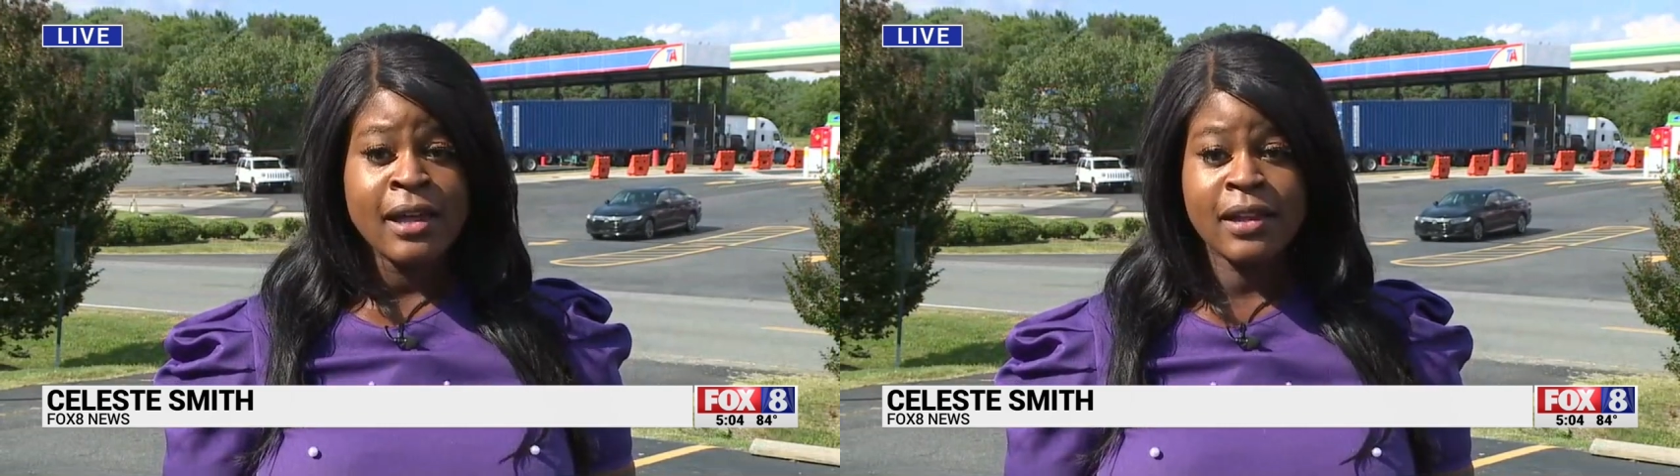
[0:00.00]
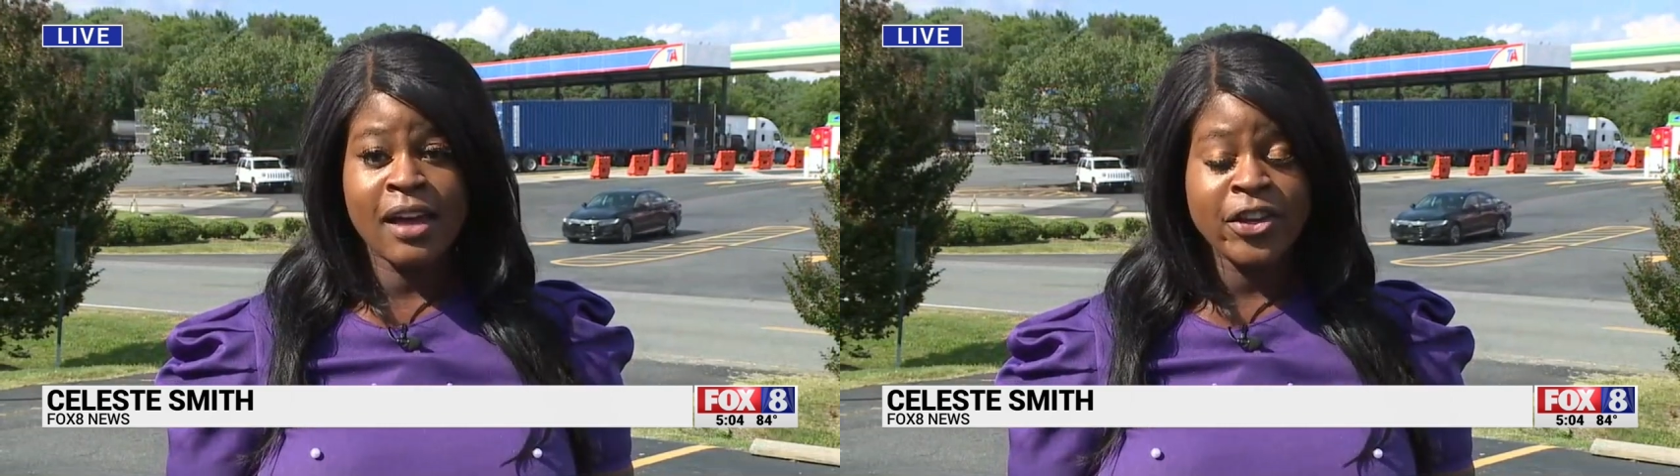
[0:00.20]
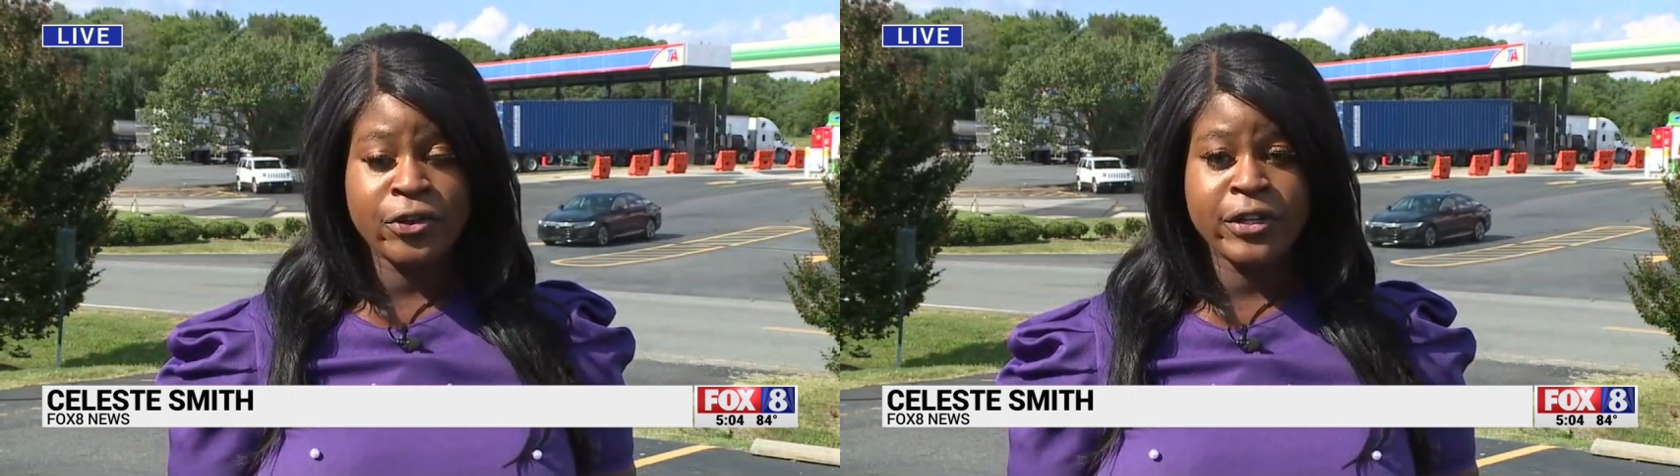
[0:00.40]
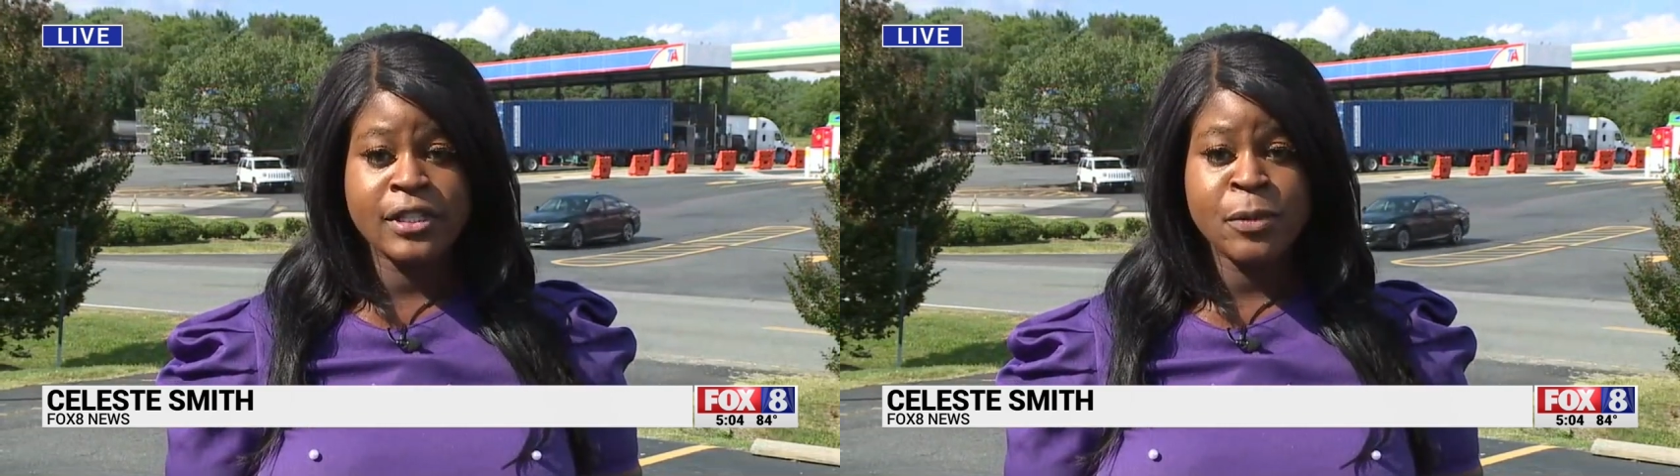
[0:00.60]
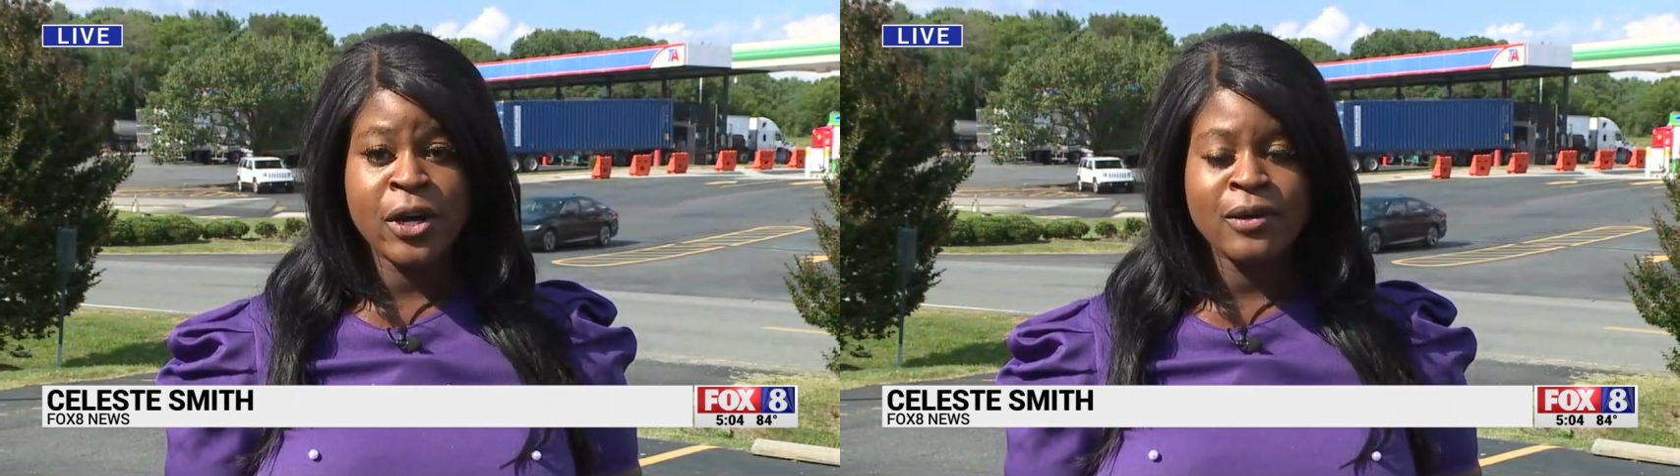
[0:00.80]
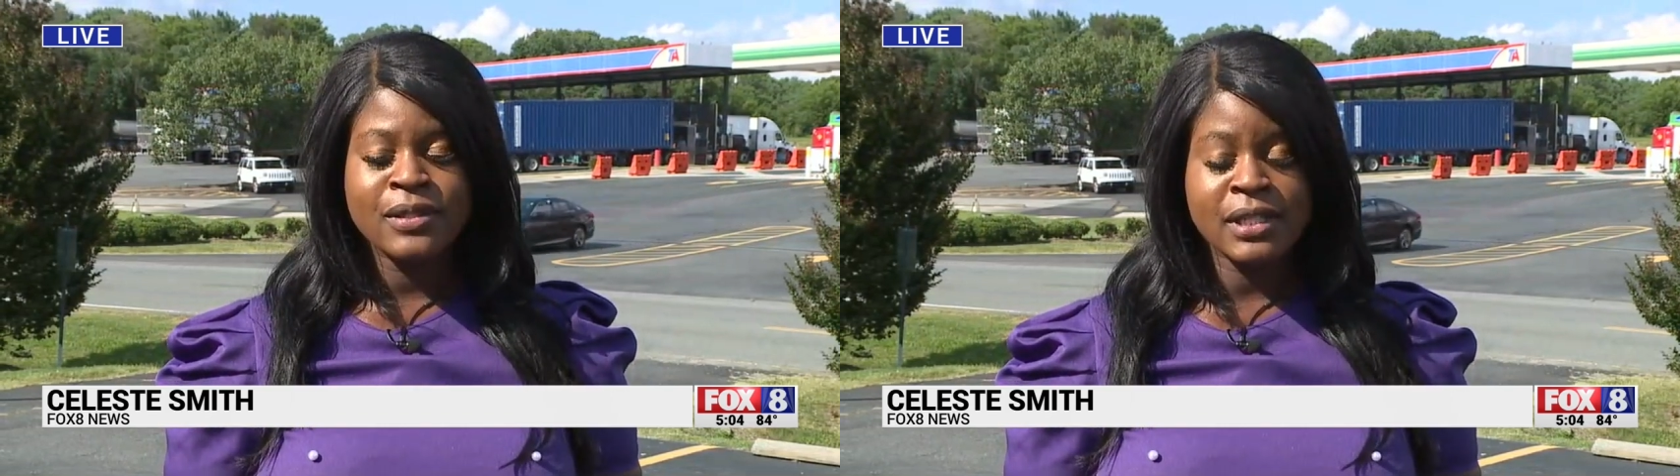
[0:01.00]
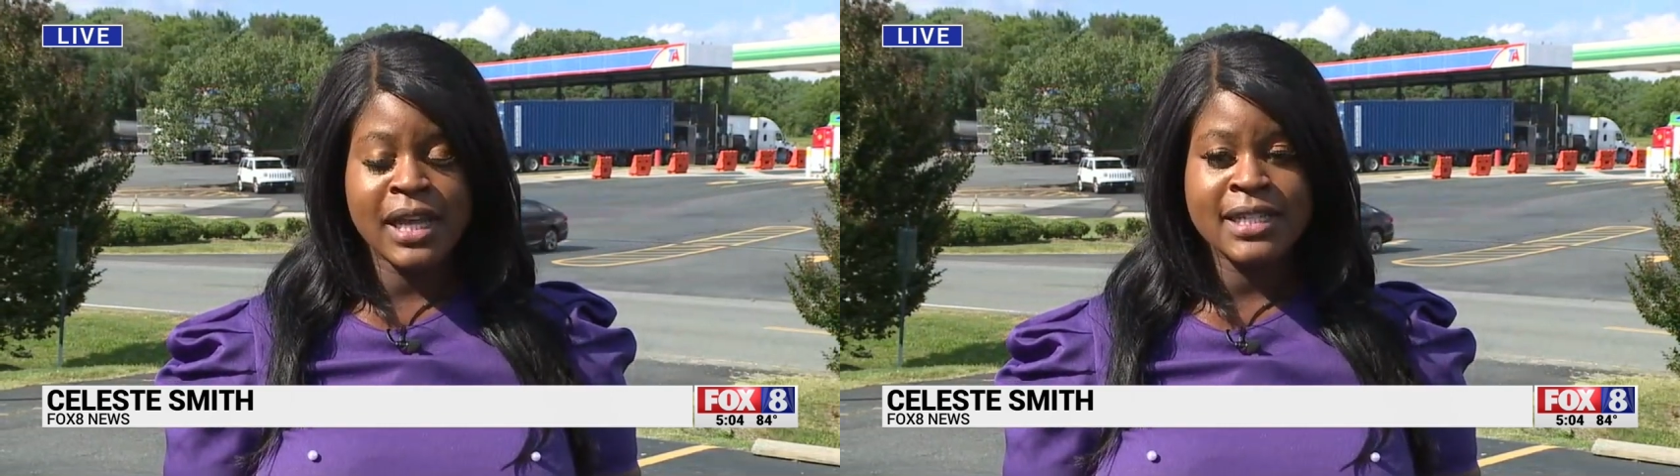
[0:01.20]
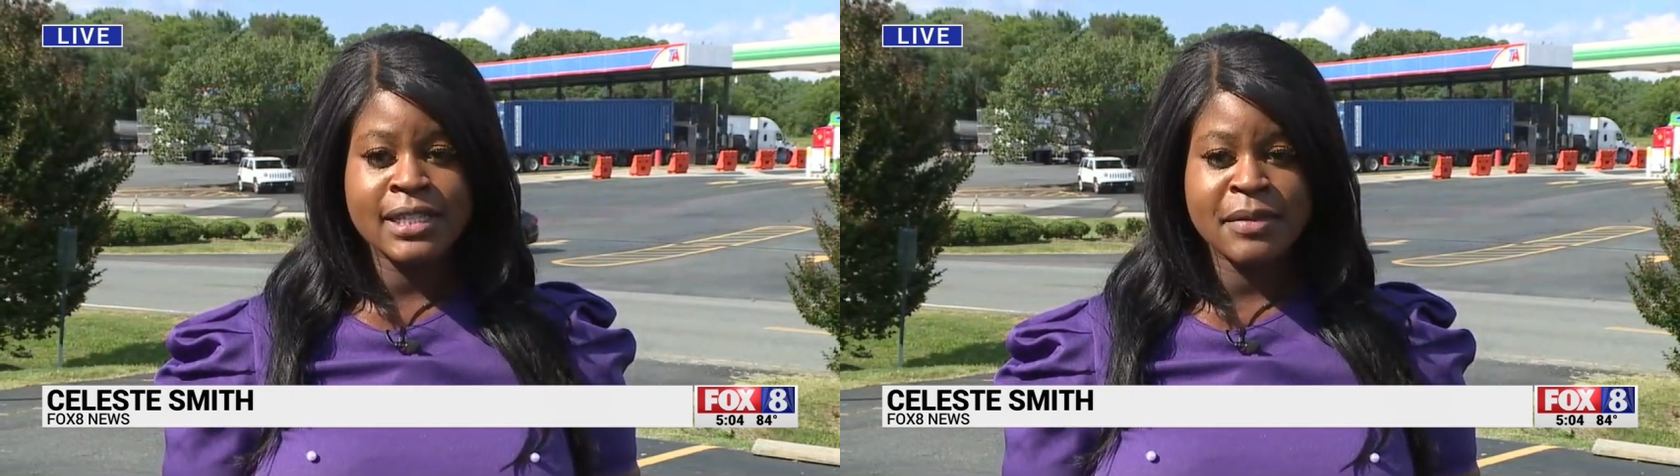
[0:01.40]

Live in Greensboro, Celeste